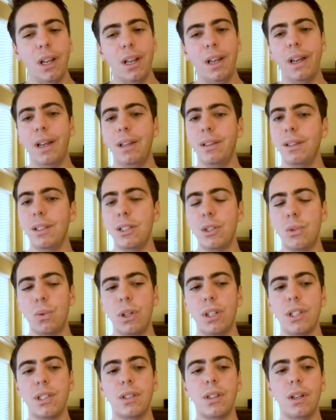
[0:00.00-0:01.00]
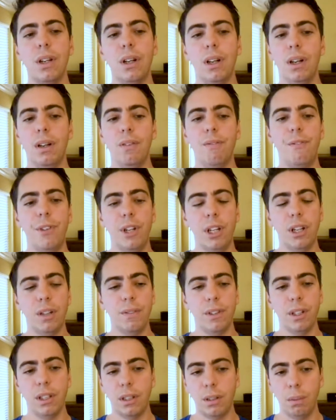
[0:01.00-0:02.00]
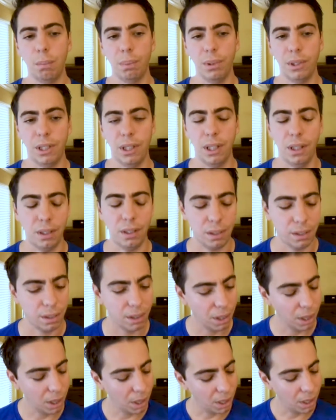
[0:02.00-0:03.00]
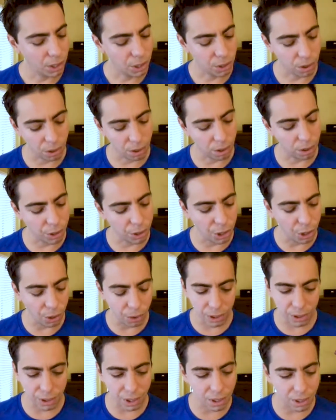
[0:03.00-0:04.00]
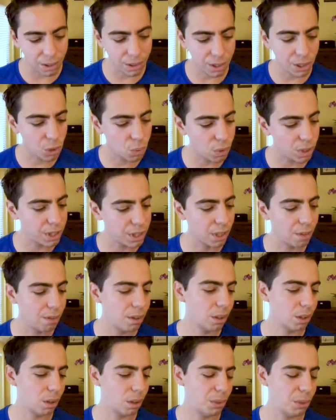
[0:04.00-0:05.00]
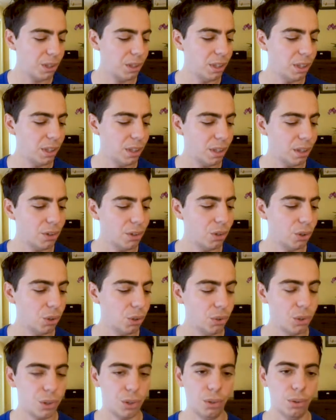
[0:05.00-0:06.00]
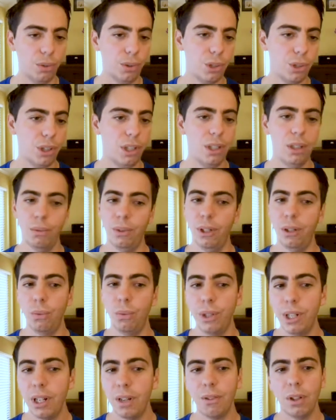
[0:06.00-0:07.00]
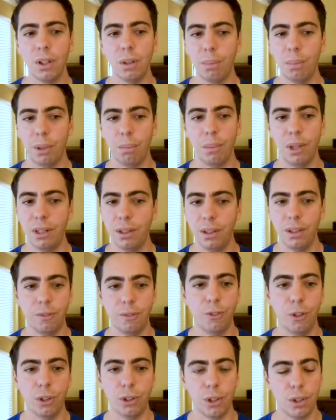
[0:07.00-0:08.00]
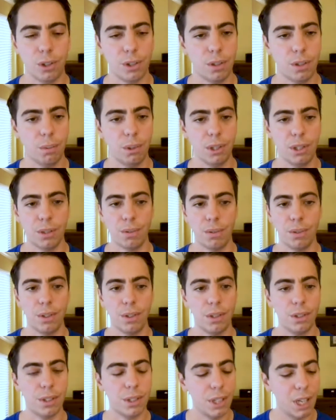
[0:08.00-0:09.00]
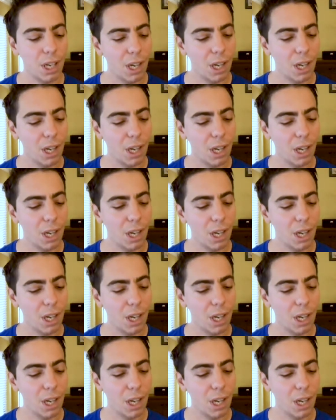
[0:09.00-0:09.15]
And this was very, very complicated. So knowing that this was never going to be the good solution anyway, we never implemented it for custom resources.